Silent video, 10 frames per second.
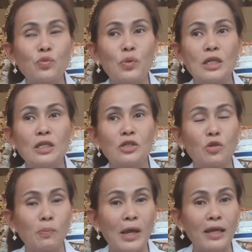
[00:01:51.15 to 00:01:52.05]
We
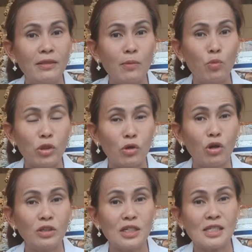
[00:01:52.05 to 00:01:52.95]
supply them with
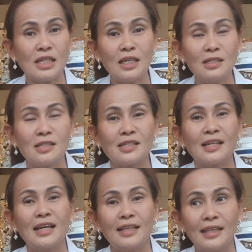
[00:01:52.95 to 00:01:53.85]
all the seeds
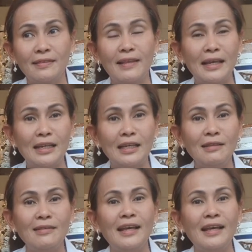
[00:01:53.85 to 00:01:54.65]
that they need.